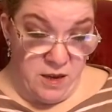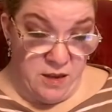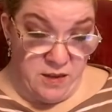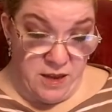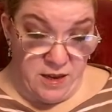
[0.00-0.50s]

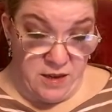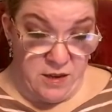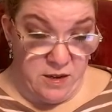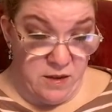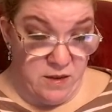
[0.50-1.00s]
And then
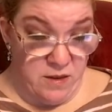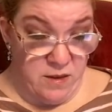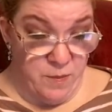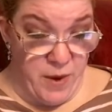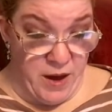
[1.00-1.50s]

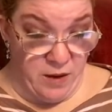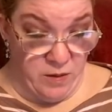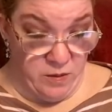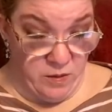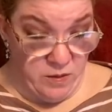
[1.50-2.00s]
the
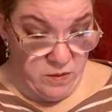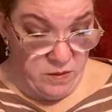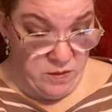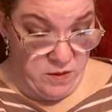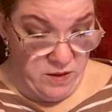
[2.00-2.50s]
bottle
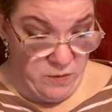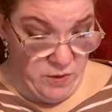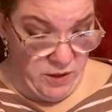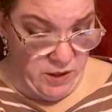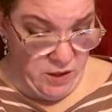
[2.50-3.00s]
is
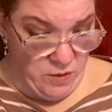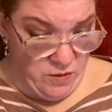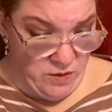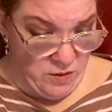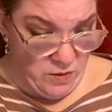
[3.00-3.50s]
really
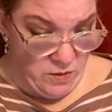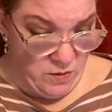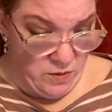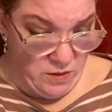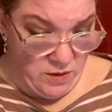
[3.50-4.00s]
cute too,
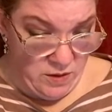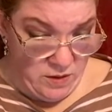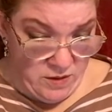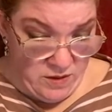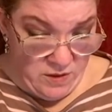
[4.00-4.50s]

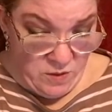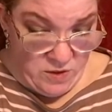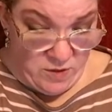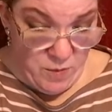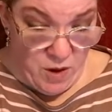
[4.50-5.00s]
because it's so
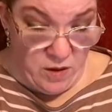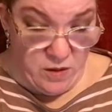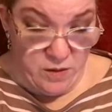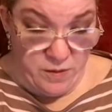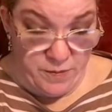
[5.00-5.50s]

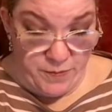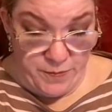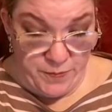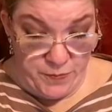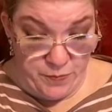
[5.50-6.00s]
small,
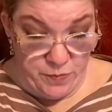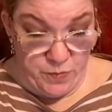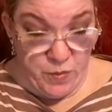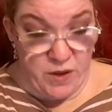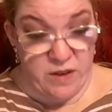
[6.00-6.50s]

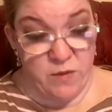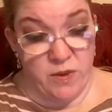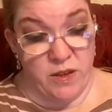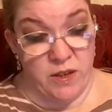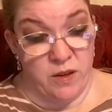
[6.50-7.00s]
but it's
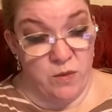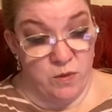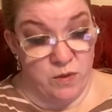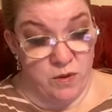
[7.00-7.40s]
really cute.